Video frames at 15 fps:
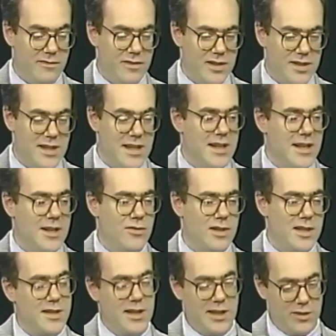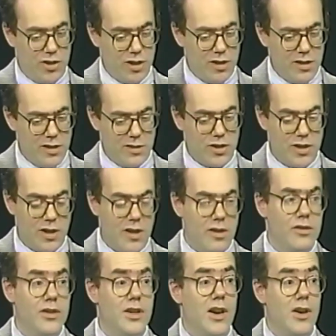if you see an interesting church,
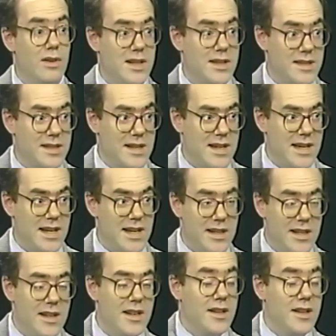go inside.